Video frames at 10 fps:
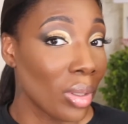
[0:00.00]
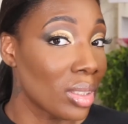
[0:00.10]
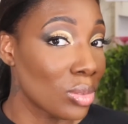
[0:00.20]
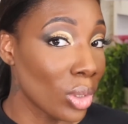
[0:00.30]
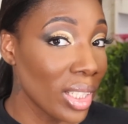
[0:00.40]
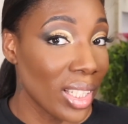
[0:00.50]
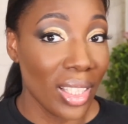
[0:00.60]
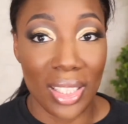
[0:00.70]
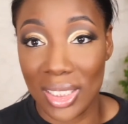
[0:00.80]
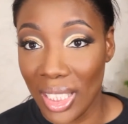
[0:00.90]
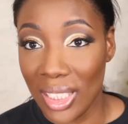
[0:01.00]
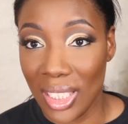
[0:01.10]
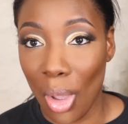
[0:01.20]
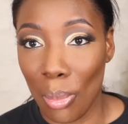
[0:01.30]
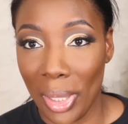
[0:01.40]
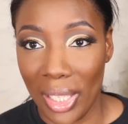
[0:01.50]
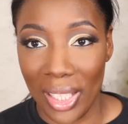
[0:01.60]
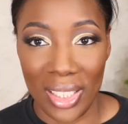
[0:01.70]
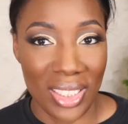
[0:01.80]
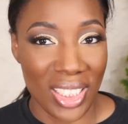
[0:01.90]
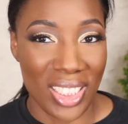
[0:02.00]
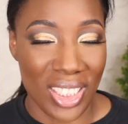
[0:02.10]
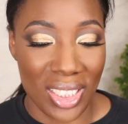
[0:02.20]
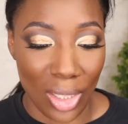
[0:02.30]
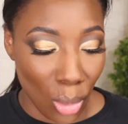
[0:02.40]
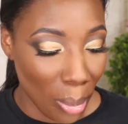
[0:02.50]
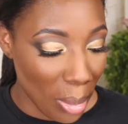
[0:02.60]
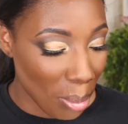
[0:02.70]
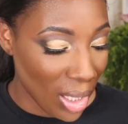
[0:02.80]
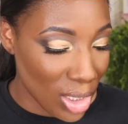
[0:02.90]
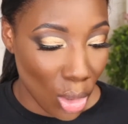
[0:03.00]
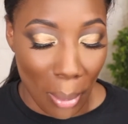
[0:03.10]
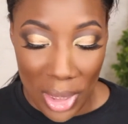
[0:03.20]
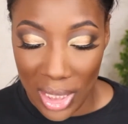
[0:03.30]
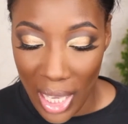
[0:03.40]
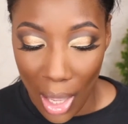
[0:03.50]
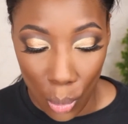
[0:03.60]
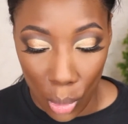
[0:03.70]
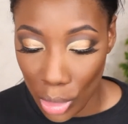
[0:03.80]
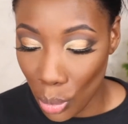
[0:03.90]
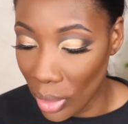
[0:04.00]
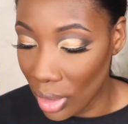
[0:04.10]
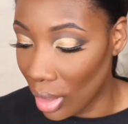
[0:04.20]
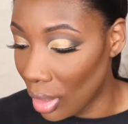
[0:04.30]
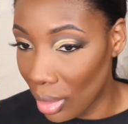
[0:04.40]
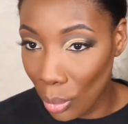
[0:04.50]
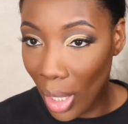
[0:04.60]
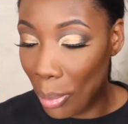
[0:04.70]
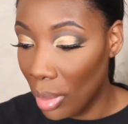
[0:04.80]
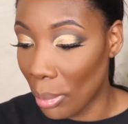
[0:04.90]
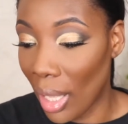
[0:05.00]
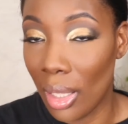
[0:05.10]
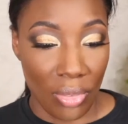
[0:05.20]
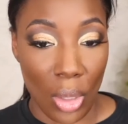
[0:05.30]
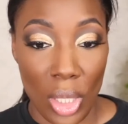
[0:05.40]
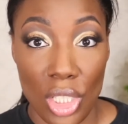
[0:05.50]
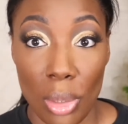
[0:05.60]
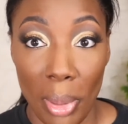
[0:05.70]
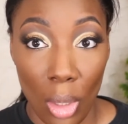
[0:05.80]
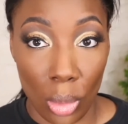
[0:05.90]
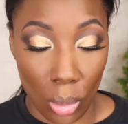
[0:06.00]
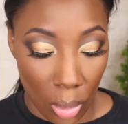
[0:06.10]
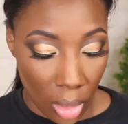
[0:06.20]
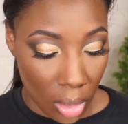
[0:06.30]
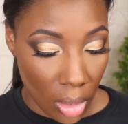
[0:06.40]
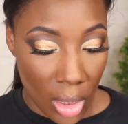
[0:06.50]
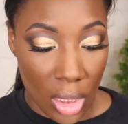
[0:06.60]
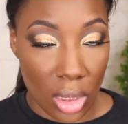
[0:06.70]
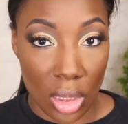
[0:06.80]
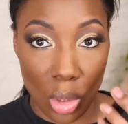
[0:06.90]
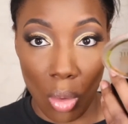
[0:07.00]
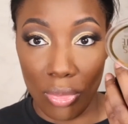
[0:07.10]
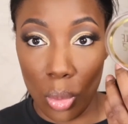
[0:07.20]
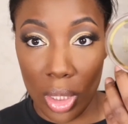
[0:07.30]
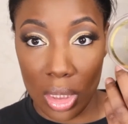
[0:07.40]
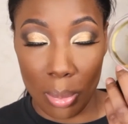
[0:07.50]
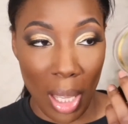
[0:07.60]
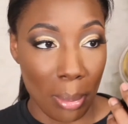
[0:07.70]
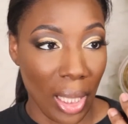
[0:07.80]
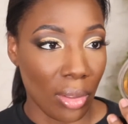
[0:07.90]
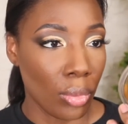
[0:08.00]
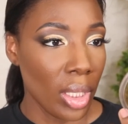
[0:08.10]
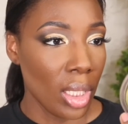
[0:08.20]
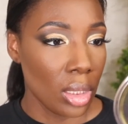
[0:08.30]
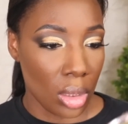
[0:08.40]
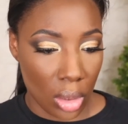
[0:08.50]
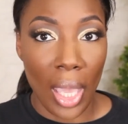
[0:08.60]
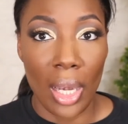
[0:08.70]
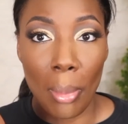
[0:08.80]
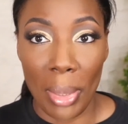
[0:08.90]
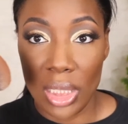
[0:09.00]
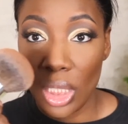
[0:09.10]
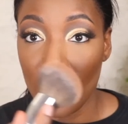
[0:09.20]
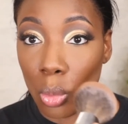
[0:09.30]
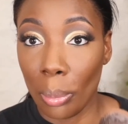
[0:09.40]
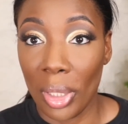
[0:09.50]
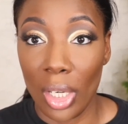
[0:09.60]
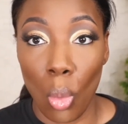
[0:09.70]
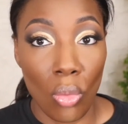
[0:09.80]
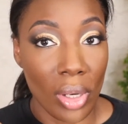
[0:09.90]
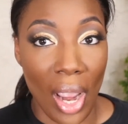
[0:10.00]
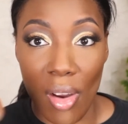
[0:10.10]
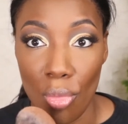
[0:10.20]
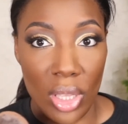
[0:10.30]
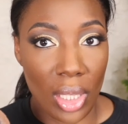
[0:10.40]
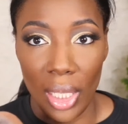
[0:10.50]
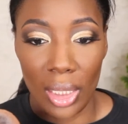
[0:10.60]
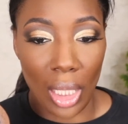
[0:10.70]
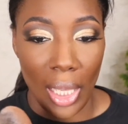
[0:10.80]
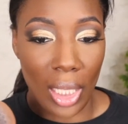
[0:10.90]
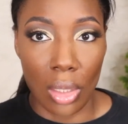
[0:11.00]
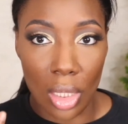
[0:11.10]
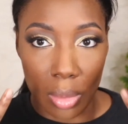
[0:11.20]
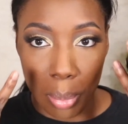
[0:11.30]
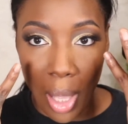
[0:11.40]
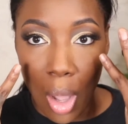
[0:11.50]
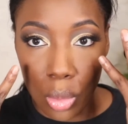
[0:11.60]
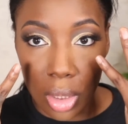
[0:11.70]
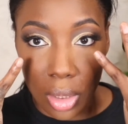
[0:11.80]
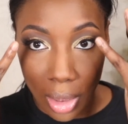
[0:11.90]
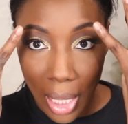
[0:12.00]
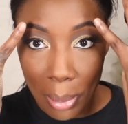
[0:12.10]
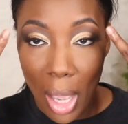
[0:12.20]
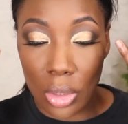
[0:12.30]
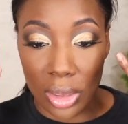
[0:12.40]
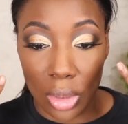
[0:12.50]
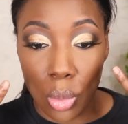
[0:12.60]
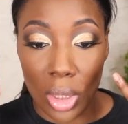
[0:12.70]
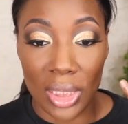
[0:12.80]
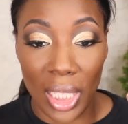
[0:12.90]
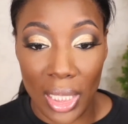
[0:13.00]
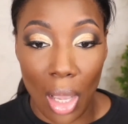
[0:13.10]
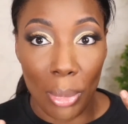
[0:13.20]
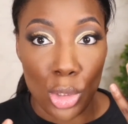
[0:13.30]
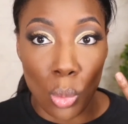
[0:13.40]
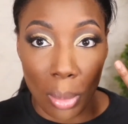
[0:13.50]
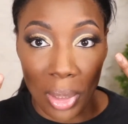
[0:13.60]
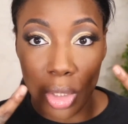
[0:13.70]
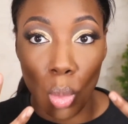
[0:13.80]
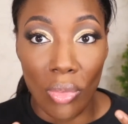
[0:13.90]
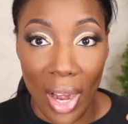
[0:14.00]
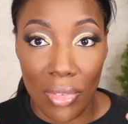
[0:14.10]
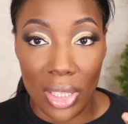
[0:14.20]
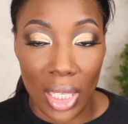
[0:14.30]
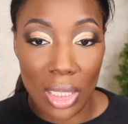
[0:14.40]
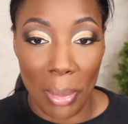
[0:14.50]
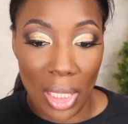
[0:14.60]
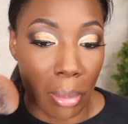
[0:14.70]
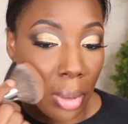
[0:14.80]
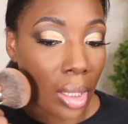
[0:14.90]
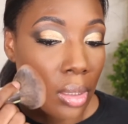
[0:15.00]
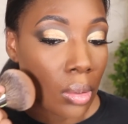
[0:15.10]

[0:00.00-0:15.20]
It's really good. It stands out, but it's just a little bit much. So I'm gonna see how it works with when I put my foundation powder on. And this is Soft Focus by Black Radiance. And I'm basically gonna put it over everything. Like the powder, the light powder is still gonna stand out, but you wanna put it over everything to make it blend.